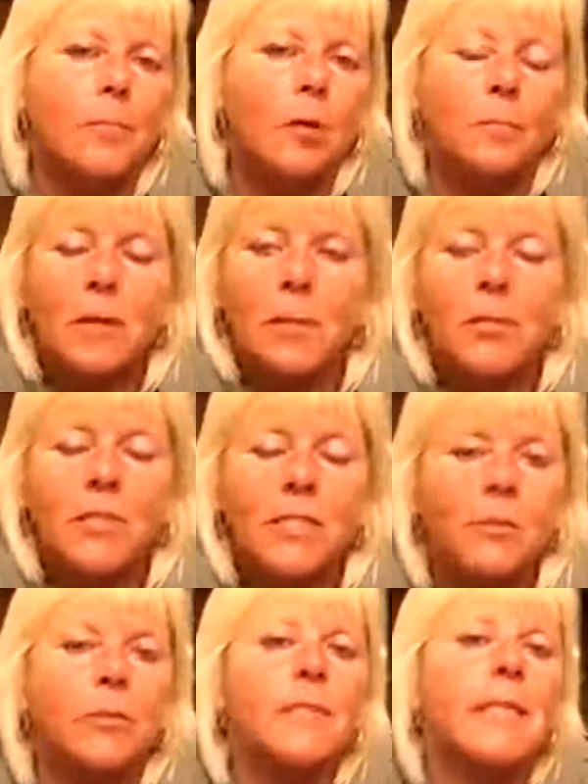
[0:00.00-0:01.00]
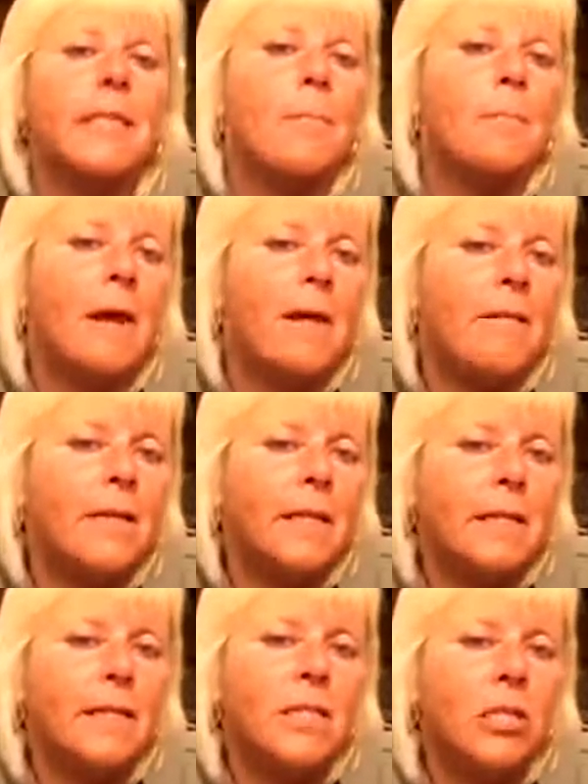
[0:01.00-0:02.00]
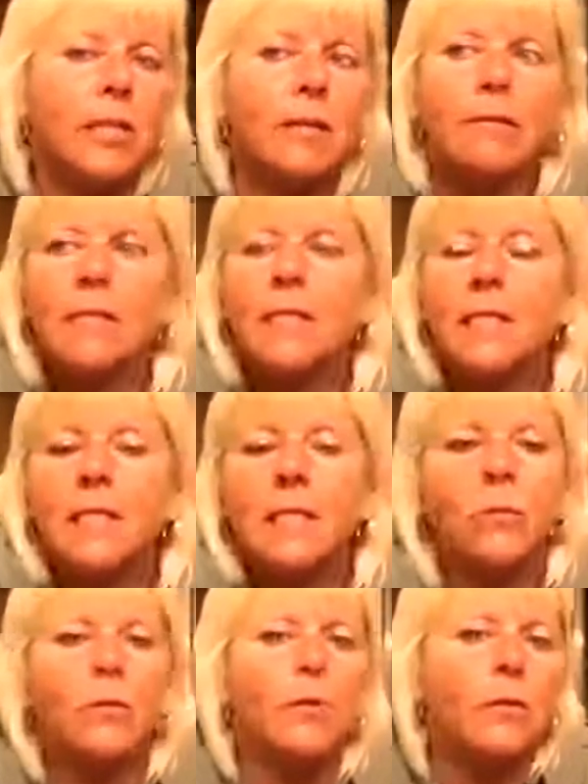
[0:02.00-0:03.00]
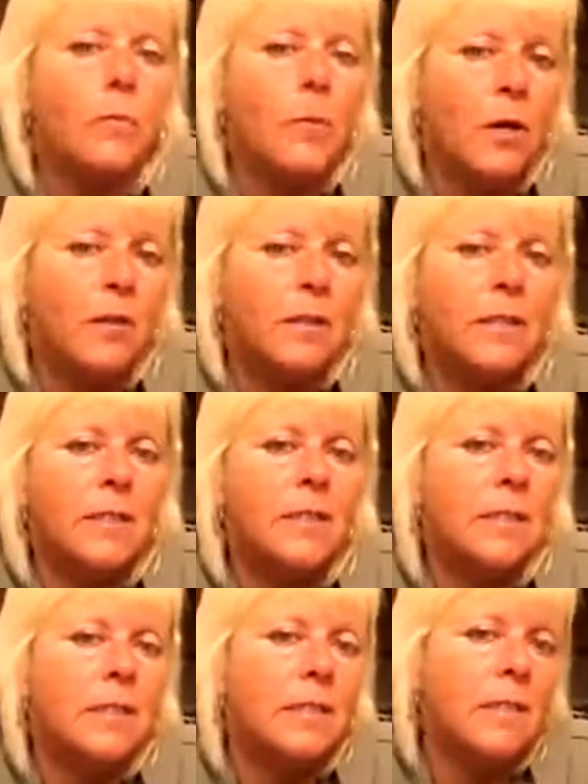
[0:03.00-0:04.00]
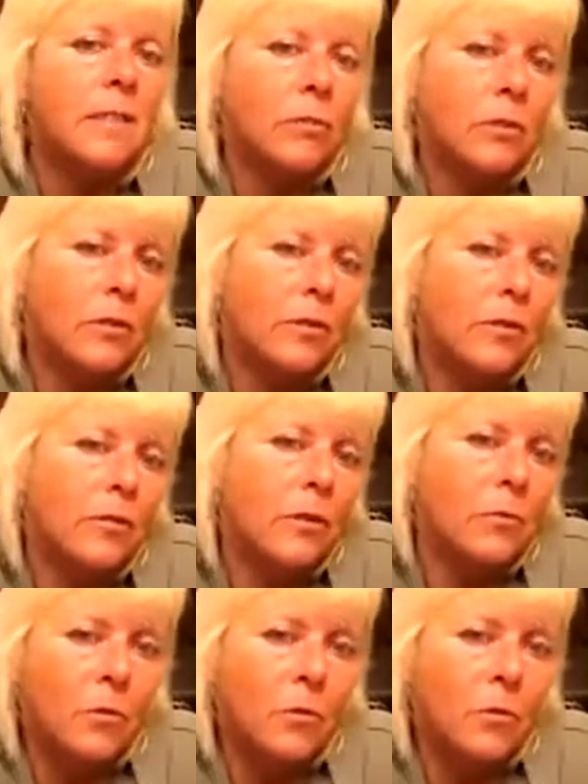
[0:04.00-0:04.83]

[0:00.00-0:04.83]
But people still want to get married in this year, and they still want to have parties, and they still want to have